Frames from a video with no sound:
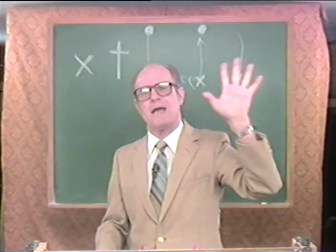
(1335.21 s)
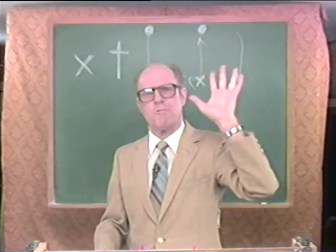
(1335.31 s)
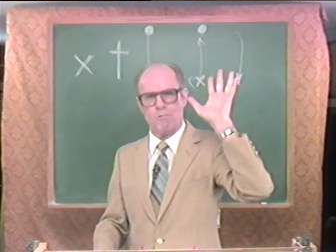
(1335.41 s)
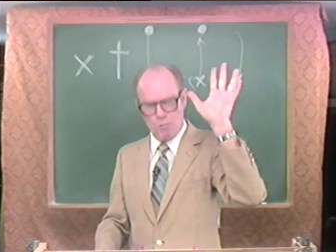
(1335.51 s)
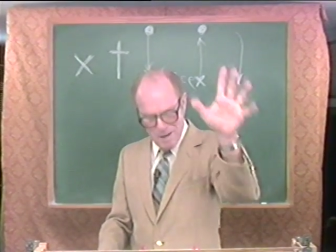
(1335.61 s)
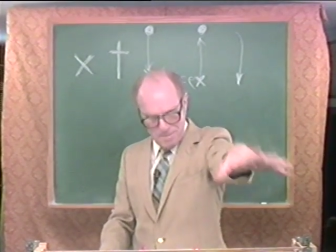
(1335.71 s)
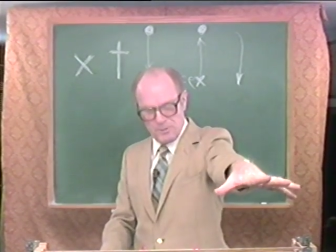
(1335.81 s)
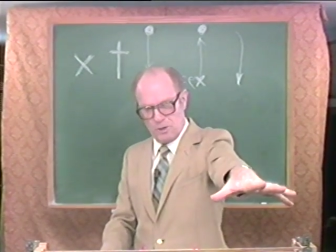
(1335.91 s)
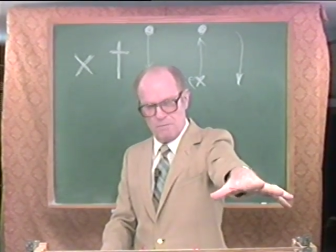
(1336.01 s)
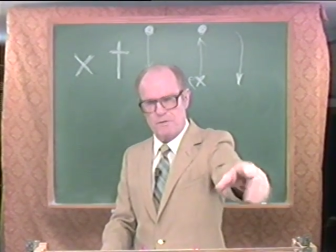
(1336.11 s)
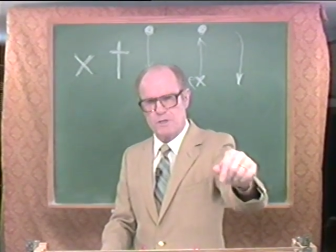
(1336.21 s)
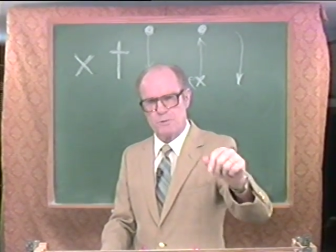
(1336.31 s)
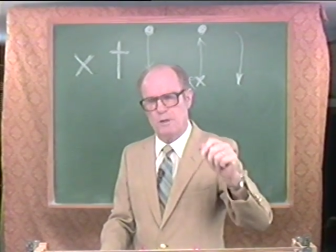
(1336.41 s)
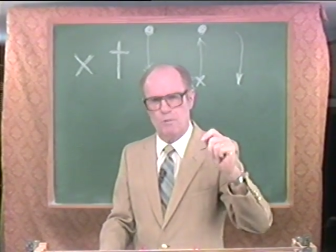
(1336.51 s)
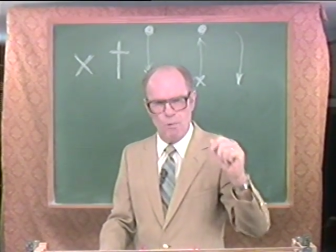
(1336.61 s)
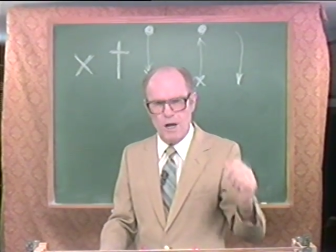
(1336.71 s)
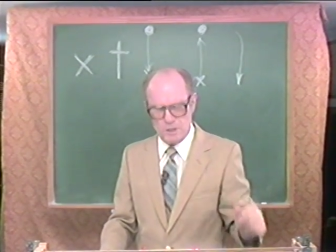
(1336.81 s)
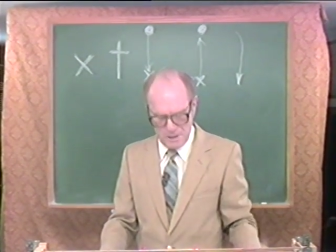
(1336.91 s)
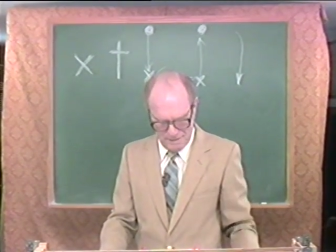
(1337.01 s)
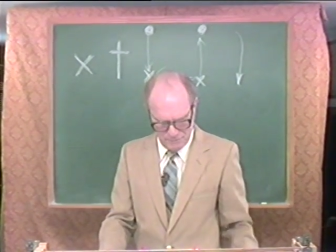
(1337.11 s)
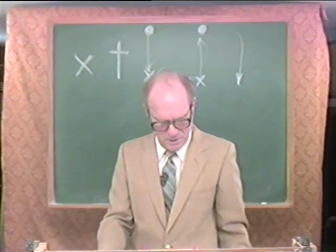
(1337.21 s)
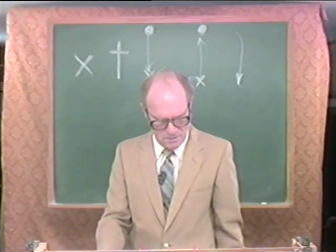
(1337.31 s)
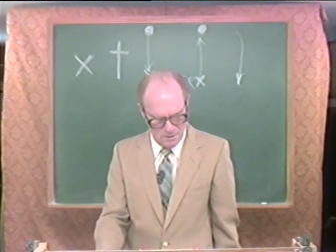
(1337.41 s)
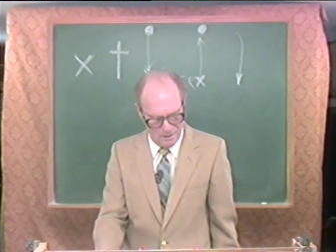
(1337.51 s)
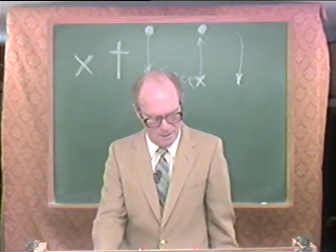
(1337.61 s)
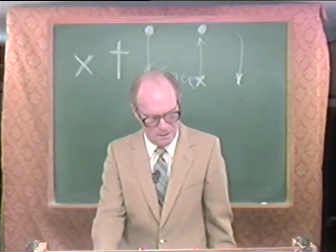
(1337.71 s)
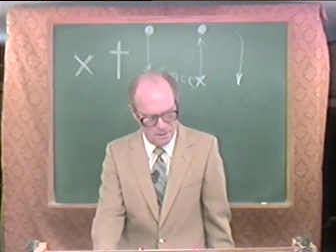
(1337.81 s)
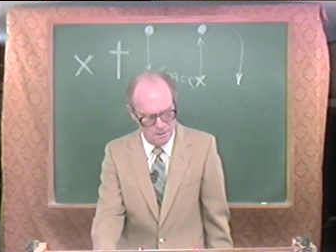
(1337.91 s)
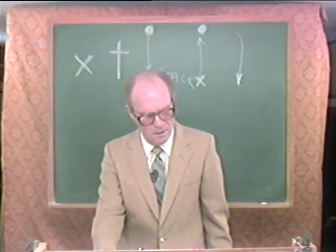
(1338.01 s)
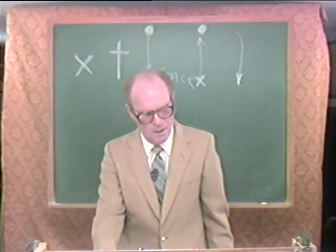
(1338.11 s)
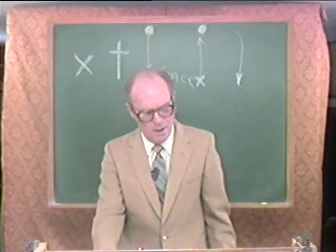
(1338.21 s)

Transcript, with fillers: A remnant of Israel was left in the land.